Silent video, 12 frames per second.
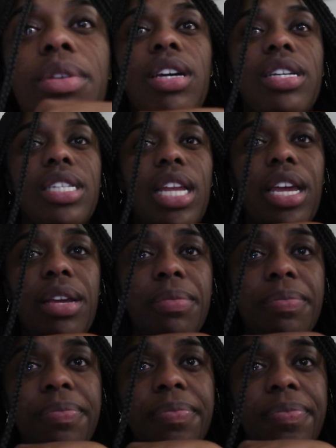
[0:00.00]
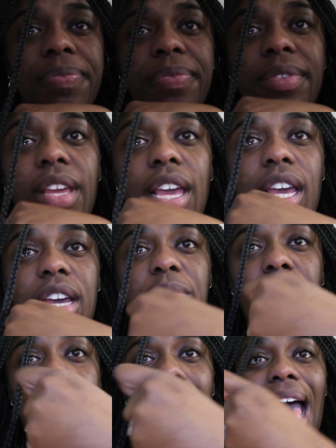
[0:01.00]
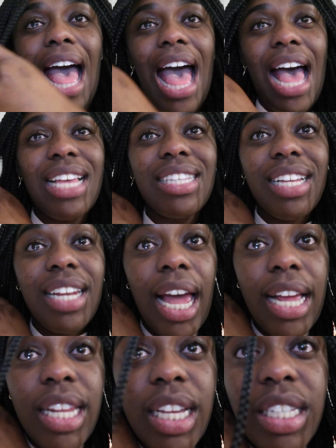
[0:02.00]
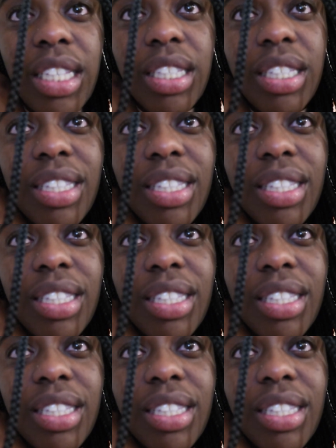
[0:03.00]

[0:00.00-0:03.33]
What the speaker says: You understand? When my eyes look like this,